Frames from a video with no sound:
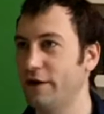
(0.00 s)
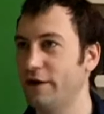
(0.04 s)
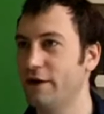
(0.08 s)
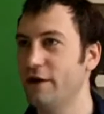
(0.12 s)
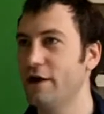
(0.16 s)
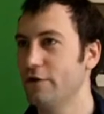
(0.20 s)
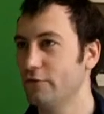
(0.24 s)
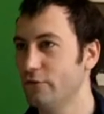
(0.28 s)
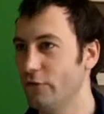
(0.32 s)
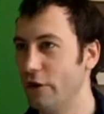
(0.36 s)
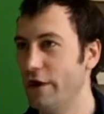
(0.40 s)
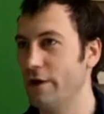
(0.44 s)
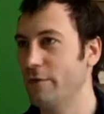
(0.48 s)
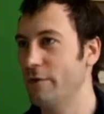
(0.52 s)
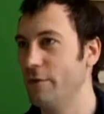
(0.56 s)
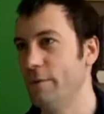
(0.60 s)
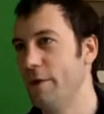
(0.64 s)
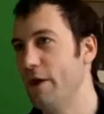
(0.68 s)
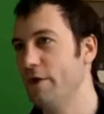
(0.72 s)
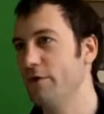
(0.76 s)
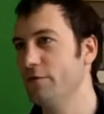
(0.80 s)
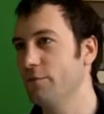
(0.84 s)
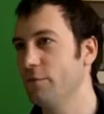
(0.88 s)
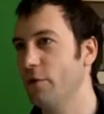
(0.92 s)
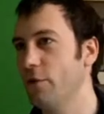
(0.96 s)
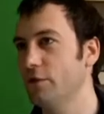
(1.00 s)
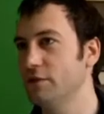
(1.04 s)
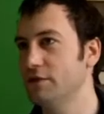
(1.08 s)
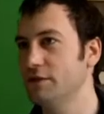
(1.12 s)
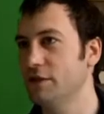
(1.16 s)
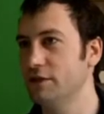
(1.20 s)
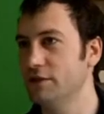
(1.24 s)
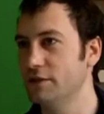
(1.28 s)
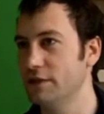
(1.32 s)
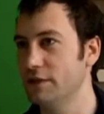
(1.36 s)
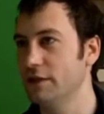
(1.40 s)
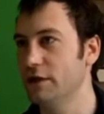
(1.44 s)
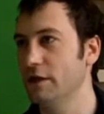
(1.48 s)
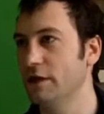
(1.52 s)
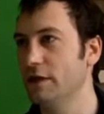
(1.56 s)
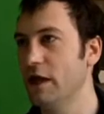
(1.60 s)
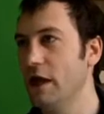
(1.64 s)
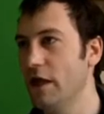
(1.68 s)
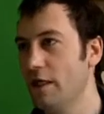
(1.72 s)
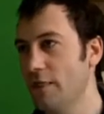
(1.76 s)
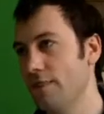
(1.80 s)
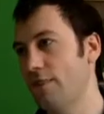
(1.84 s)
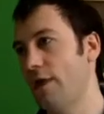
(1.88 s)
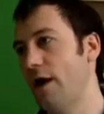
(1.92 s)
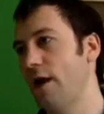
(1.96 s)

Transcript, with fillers: I write up the method by which I do it,